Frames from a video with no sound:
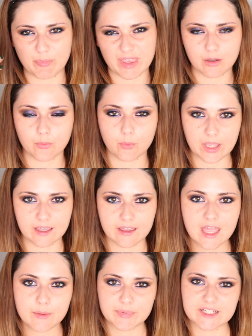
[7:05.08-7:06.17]
big wing
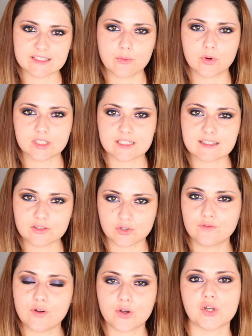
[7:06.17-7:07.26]
because I want the
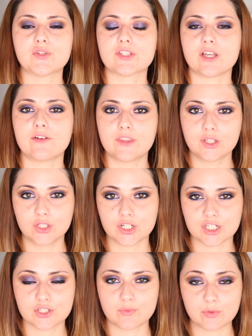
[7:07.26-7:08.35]
central focus of the
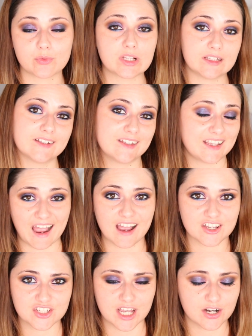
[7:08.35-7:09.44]
look to be really the
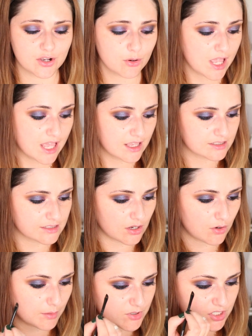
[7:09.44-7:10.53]
eyeshadow.
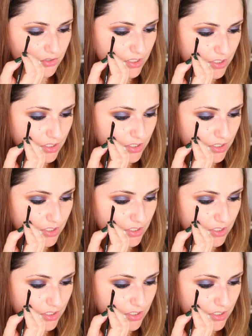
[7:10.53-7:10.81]
So I'm just